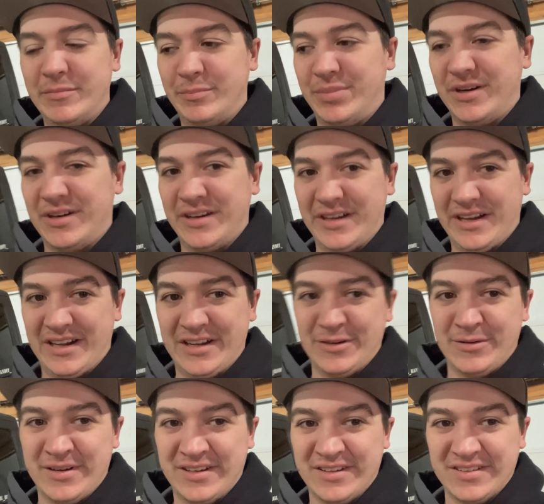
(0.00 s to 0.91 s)
But
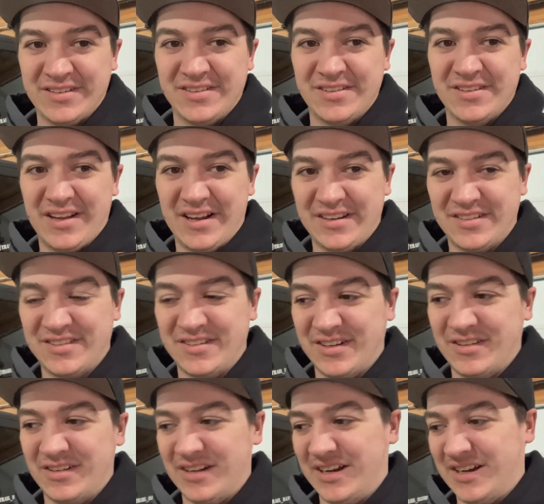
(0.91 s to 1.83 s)
anyways, I
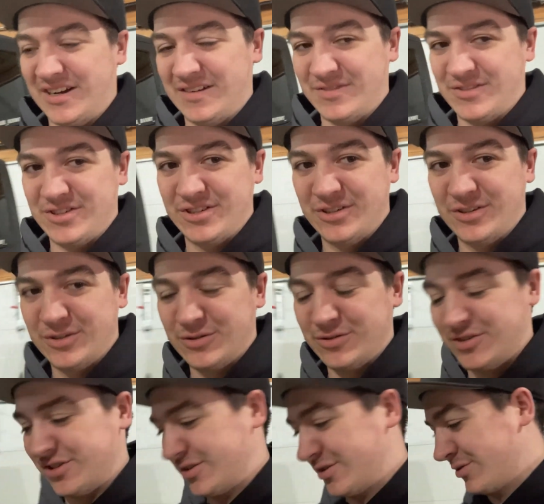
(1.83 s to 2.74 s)
still have
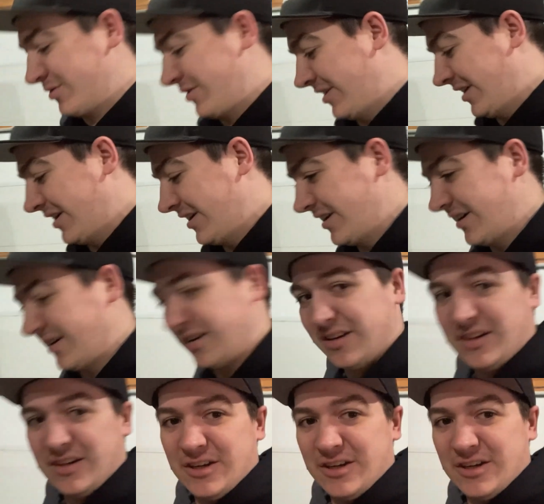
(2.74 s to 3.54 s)
to do the